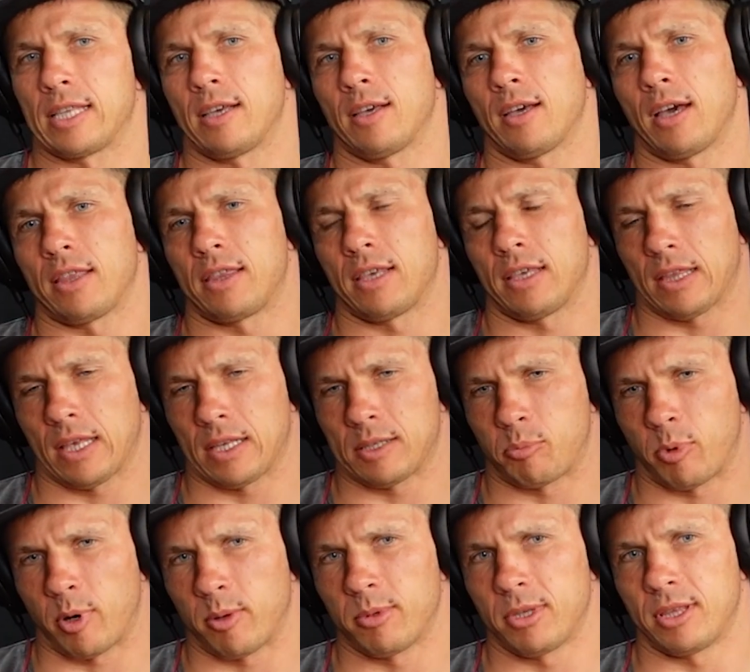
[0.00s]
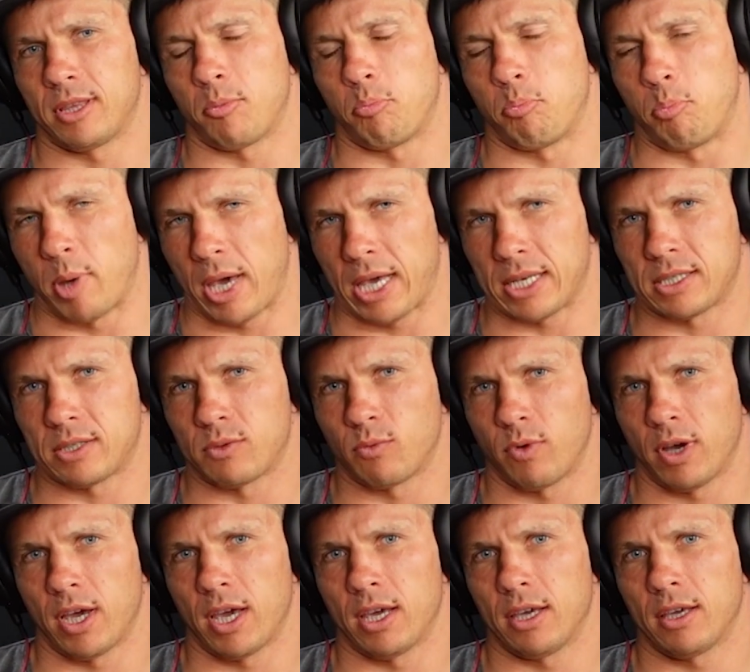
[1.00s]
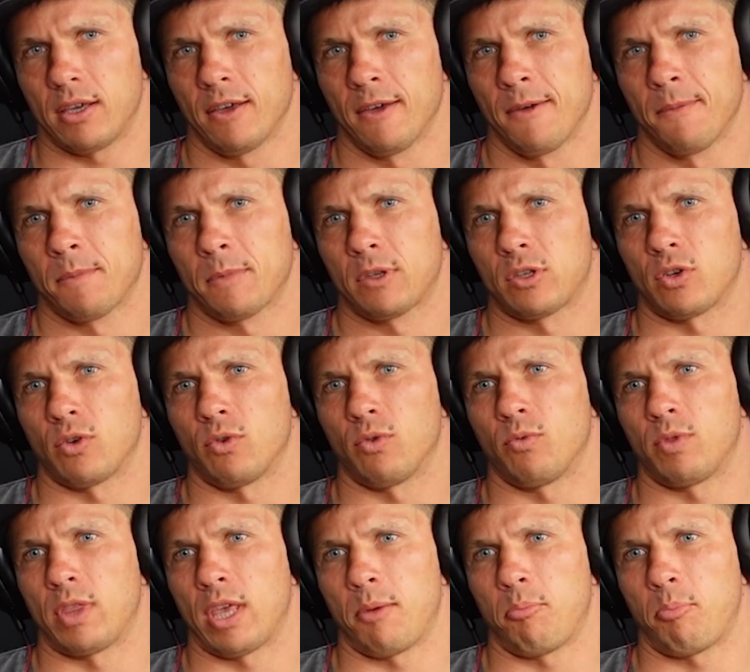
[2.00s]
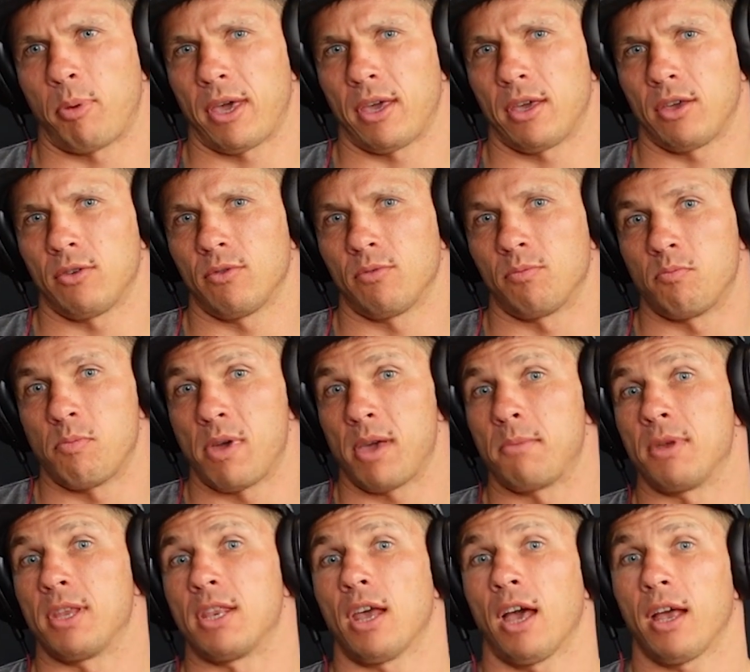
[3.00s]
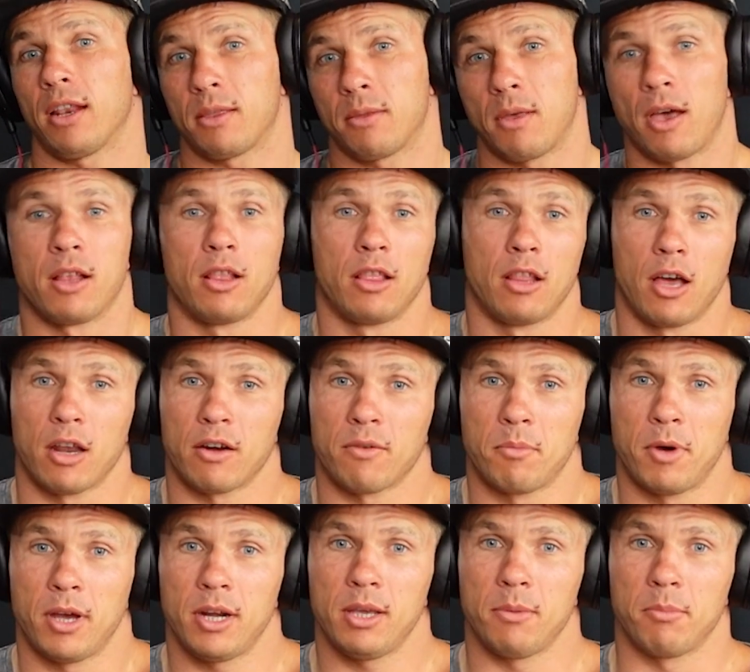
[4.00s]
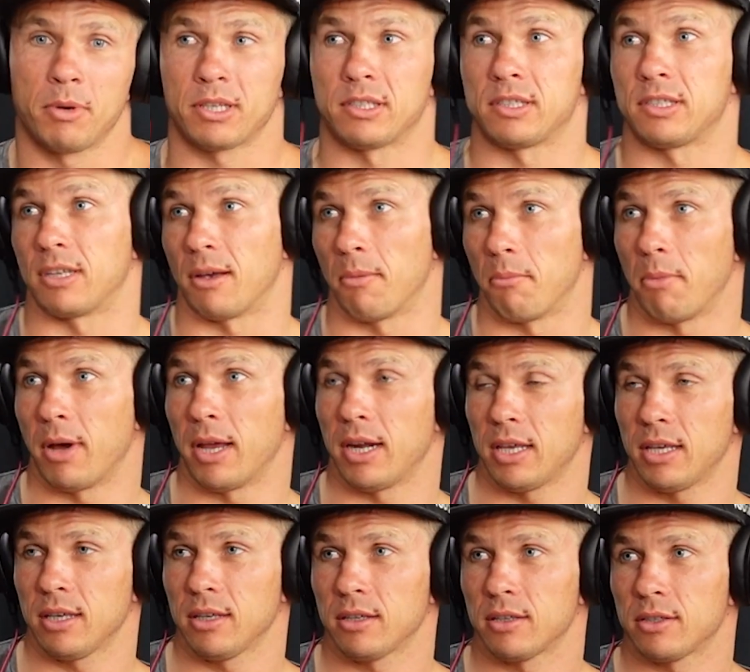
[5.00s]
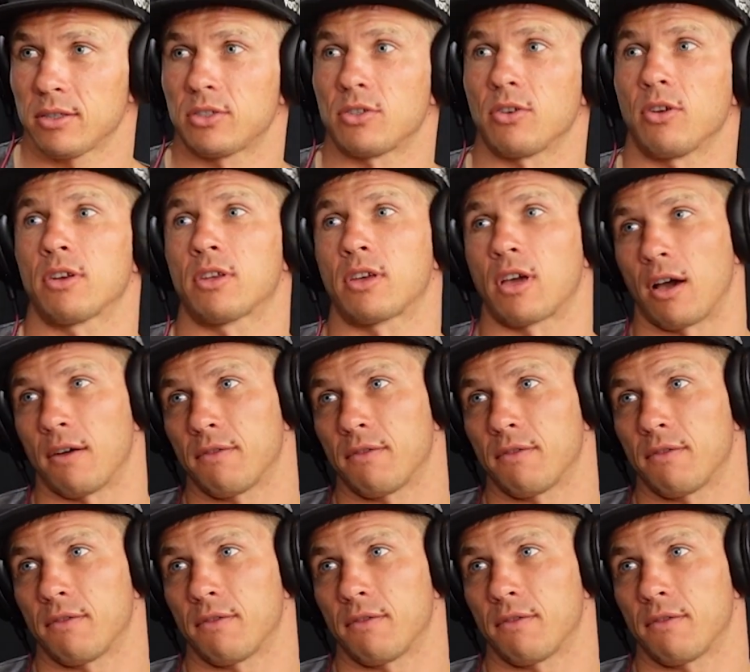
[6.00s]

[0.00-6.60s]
the I think that's probably the best way. So they pay you maybe not a lot of money, but some money. Some money, so it yeah.